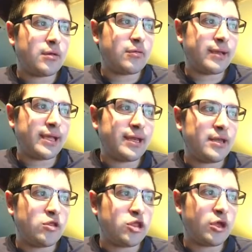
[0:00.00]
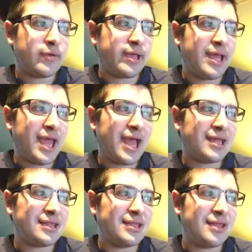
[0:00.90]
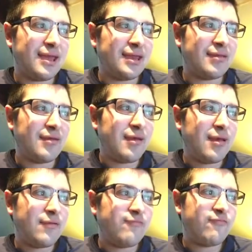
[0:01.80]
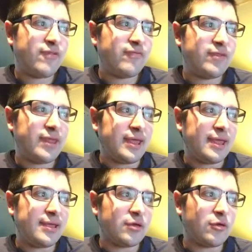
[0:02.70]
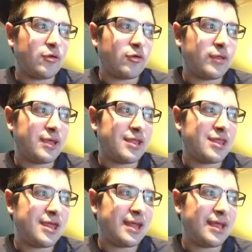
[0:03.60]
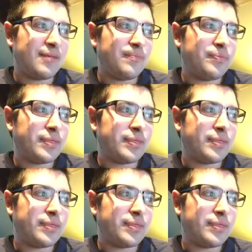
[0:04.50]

grand jury has indicted 50-year-old Janet